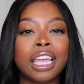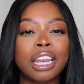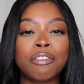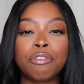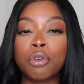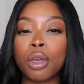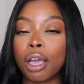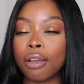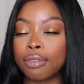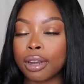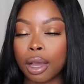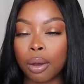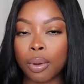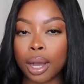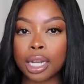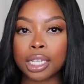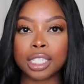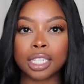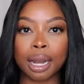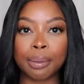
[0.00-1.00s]
And if you have not
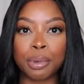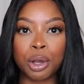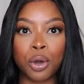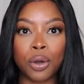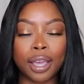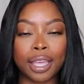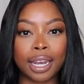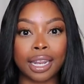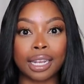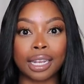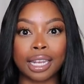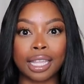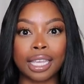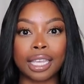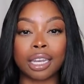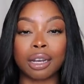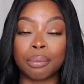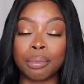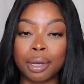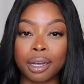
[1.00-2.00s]
watched it, I'm gonna go ahead and
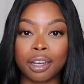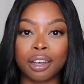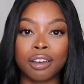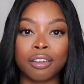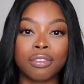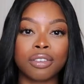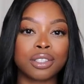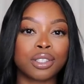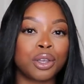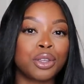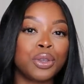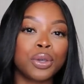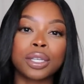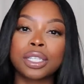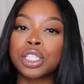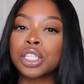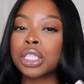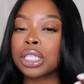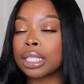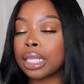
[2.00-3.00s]
link it above so you
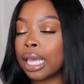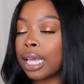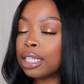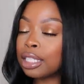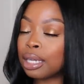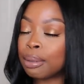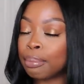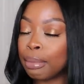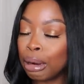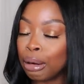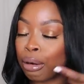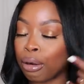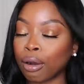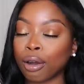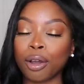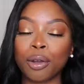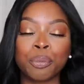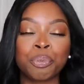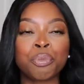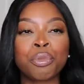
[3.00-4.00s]
can just catch up, my
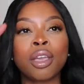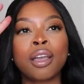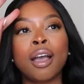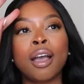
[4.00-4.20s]
girl.